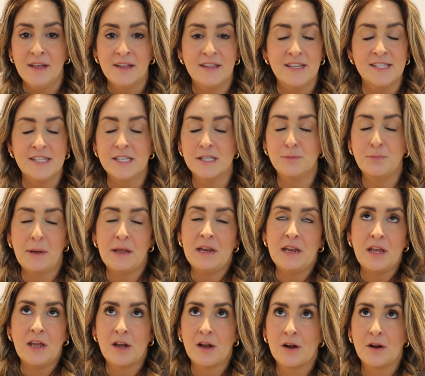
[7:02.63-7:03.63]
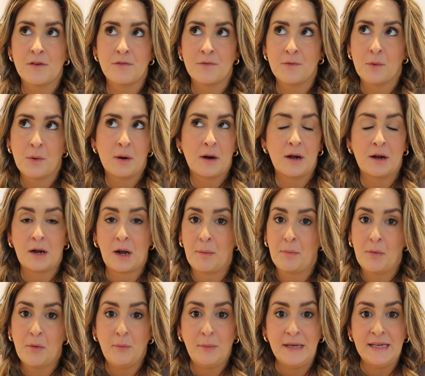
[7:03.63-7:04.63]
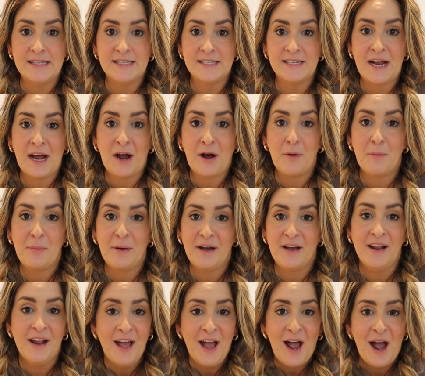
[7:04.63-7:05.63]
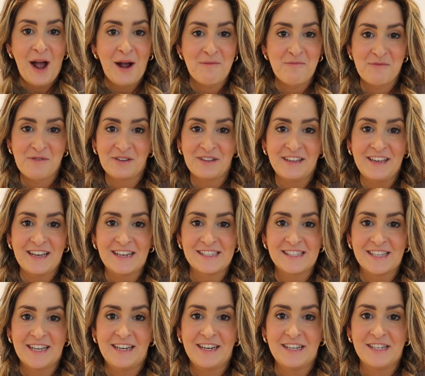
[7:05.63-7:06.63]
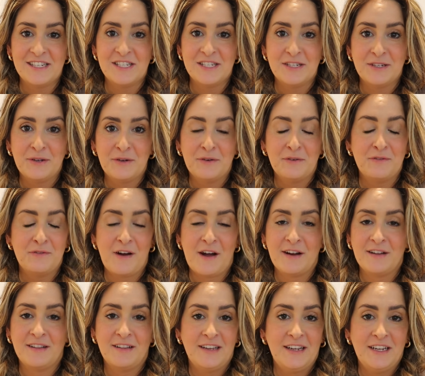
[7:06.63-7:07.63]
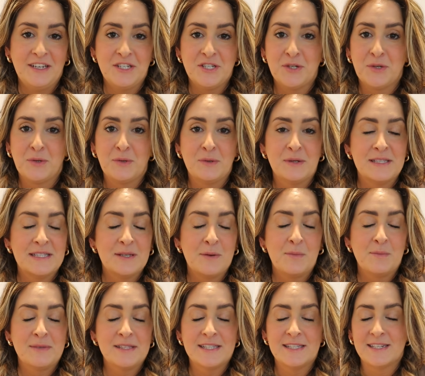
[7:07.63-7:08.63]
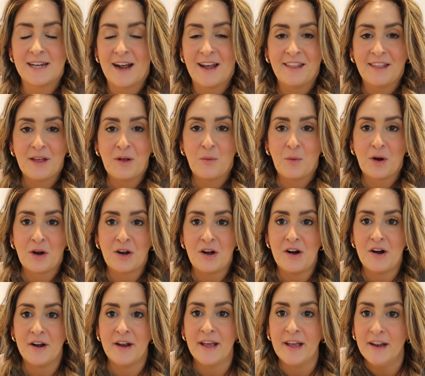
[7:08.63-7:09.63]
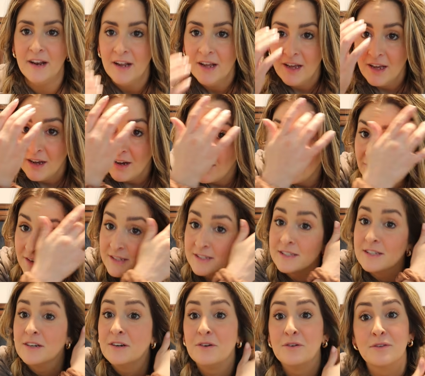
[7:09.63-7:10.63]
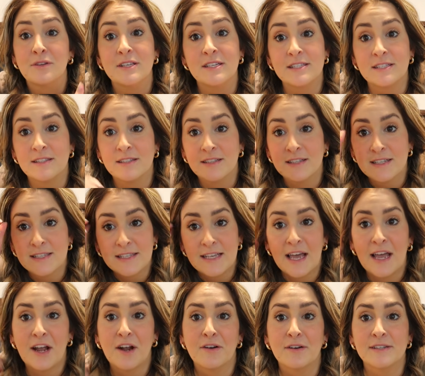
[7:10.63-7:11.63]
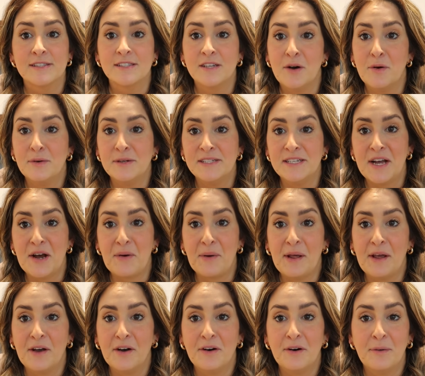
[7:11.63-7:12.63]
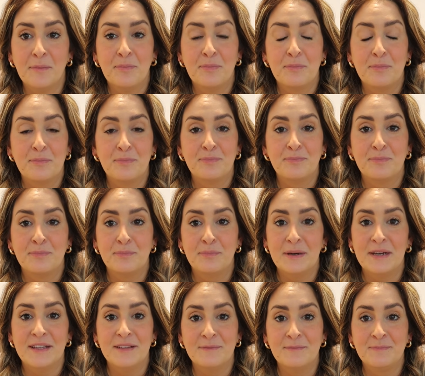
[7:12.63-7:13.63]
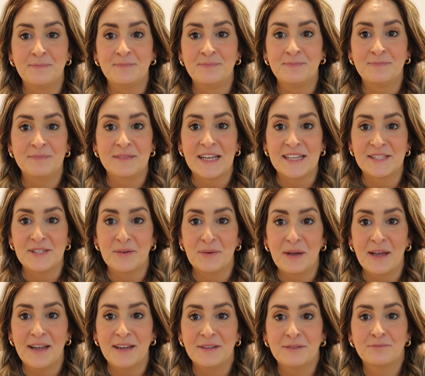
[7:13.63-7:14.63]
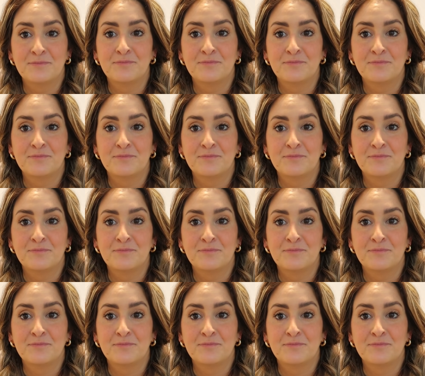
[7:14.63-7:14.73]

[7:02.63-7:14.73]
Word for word: This has been here for a couple weeks now, but I'm really excited to finally do some styling work on it. Also, this, this hair is going downhill, but that's okay.